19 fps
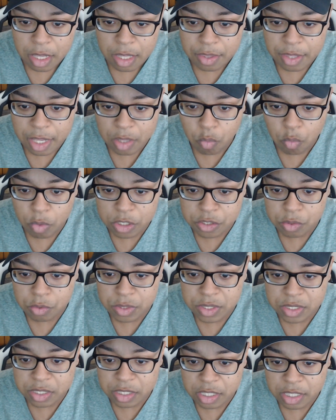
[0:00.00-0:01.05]
Then went to
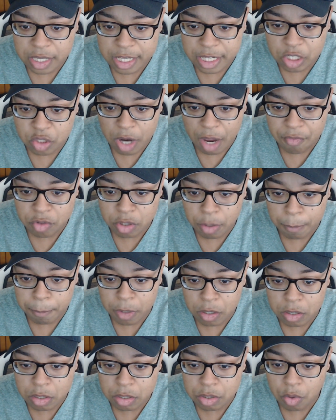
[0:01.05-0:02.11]
sea and traveled
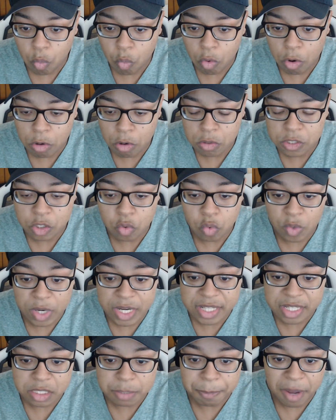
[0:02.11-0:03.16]
among the world's
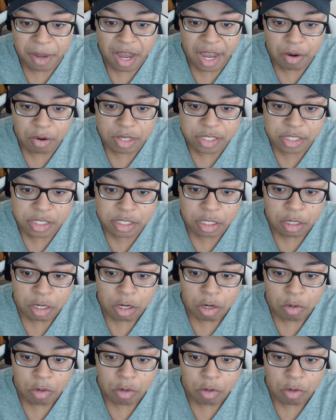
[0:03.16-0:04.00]
greatest pirates,